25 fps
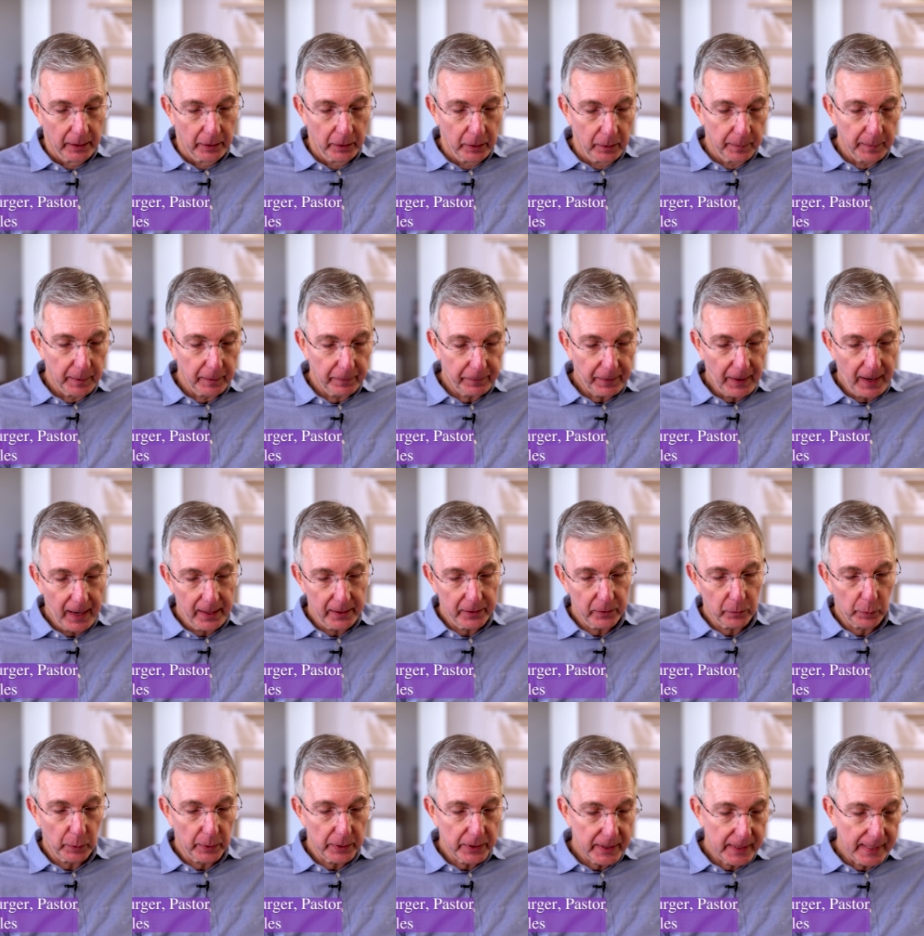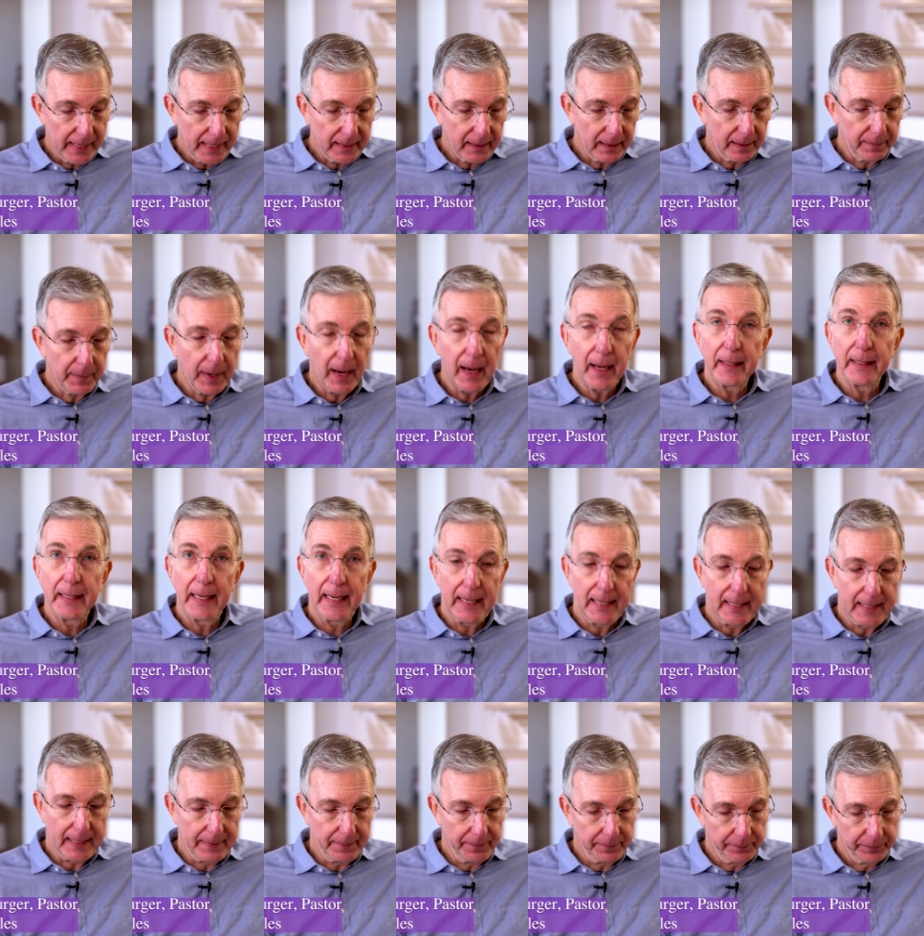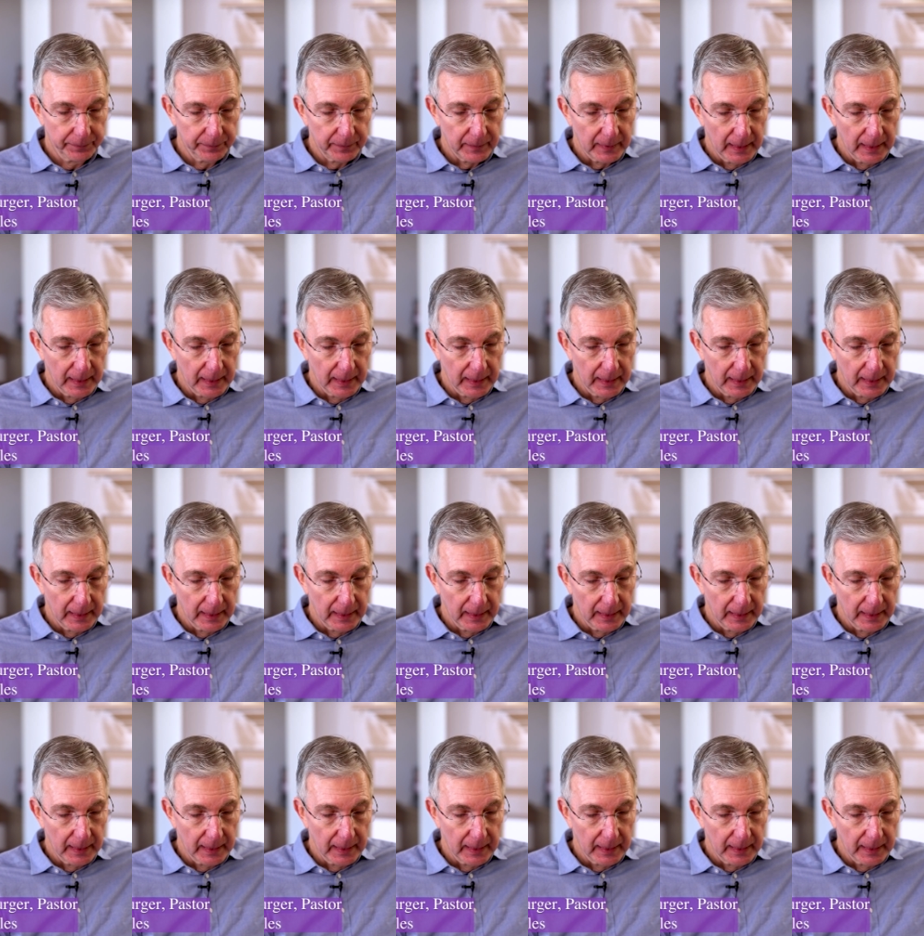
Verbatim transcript: whom the Father will send in my name,